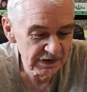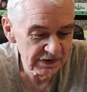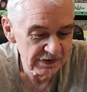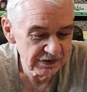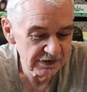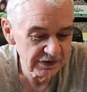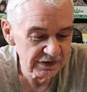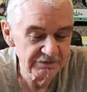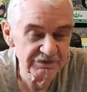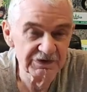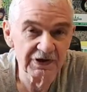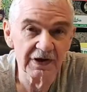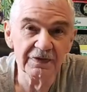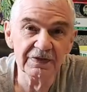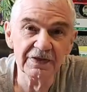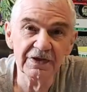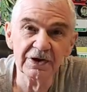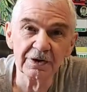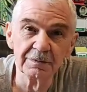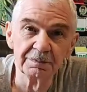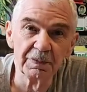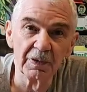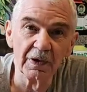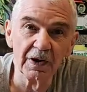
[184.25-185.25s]
have done their
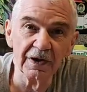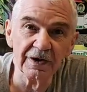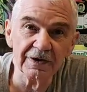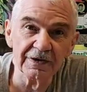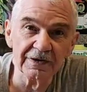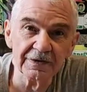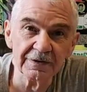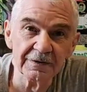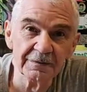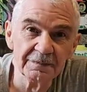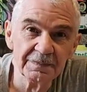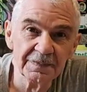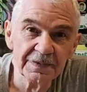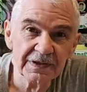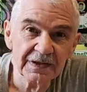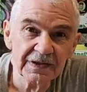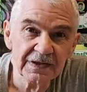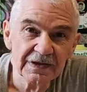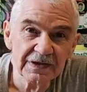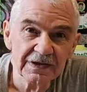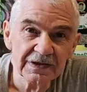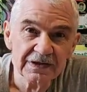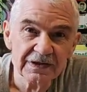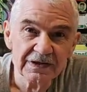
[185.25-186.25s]
part
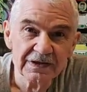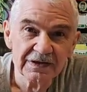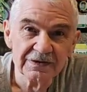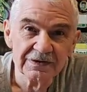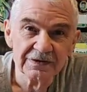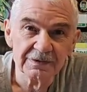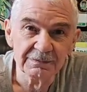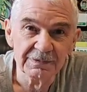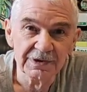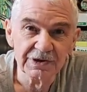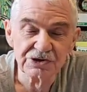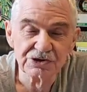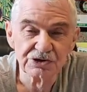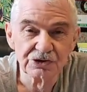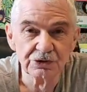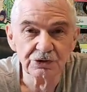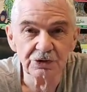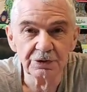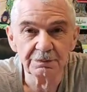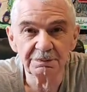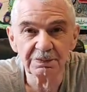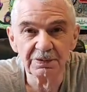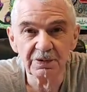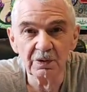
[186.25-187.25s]
to make sure
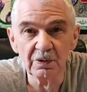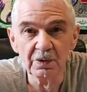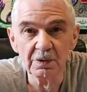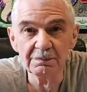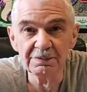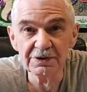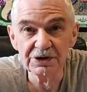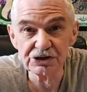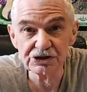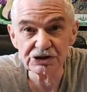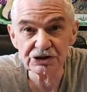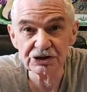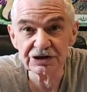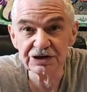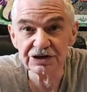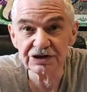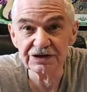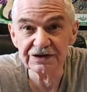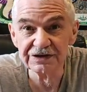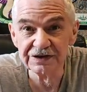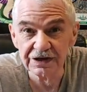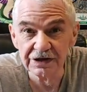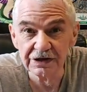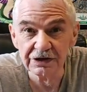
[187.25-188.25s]
that prohibition
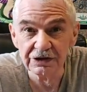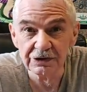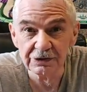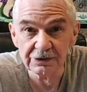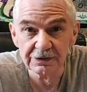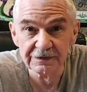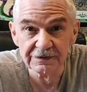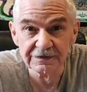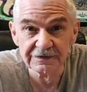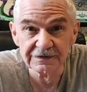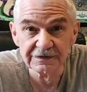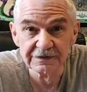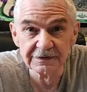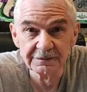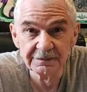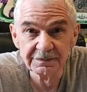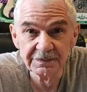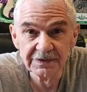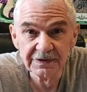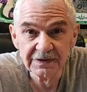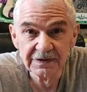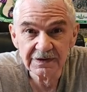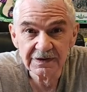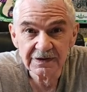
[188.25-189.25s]
continues
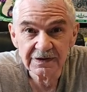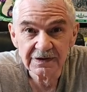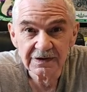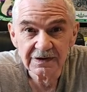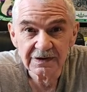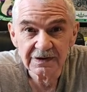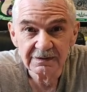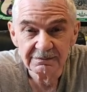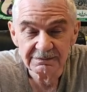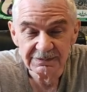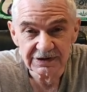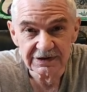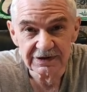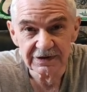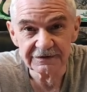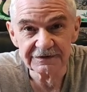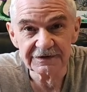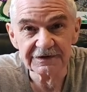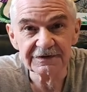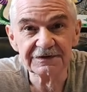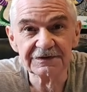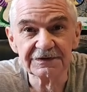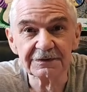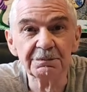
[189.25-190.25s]
because
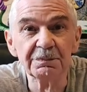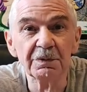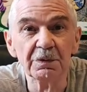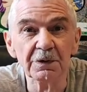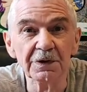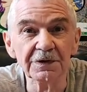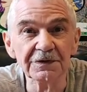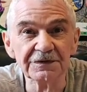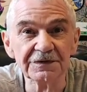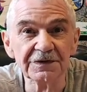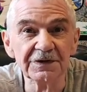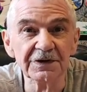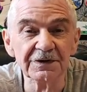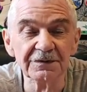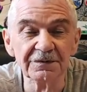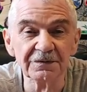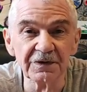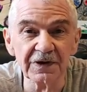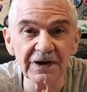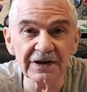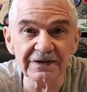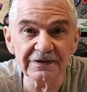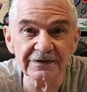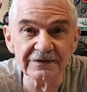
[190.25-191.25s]
it supports their
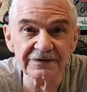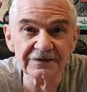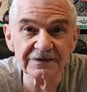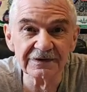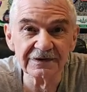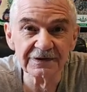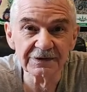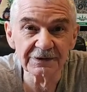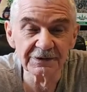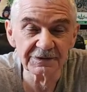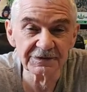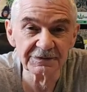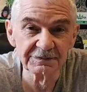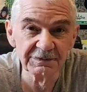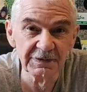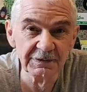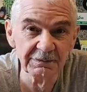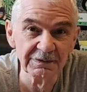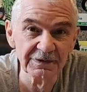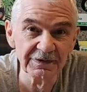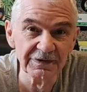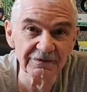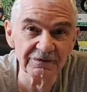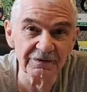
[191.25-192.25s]
friends, those
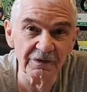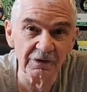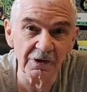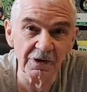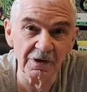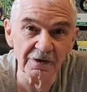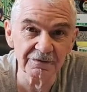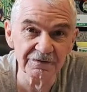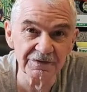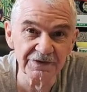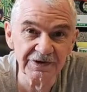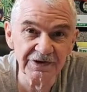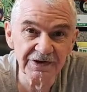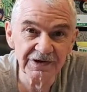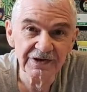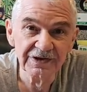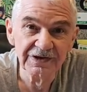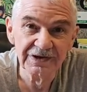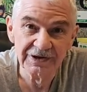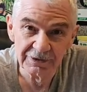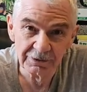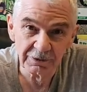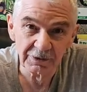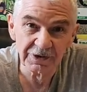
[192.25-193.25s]
people involved
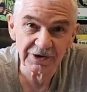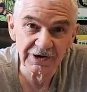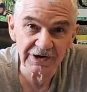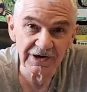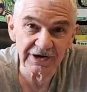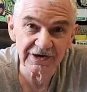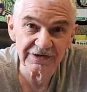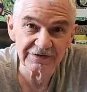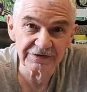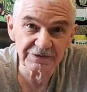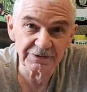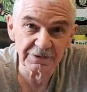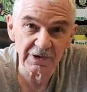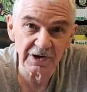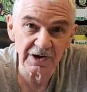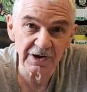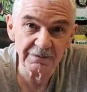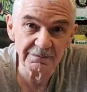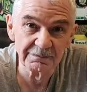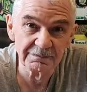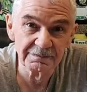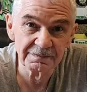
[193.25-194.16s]
in organized crime.